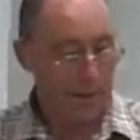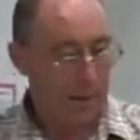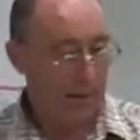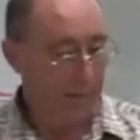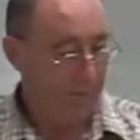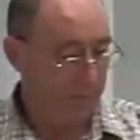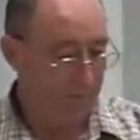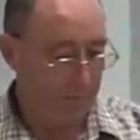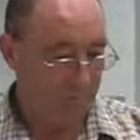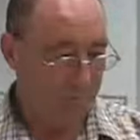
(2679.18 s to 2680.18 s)
Now,
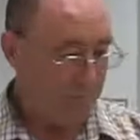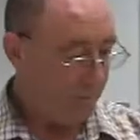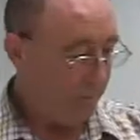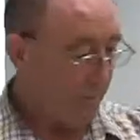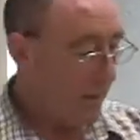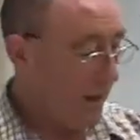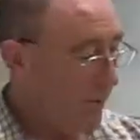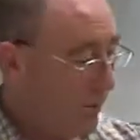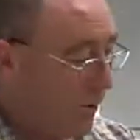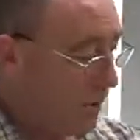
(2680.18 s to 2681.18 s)

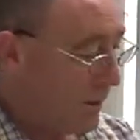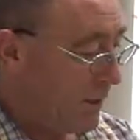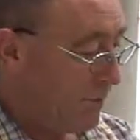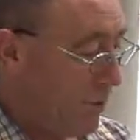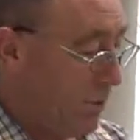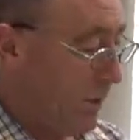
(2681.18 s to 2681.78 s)
if you look at this moon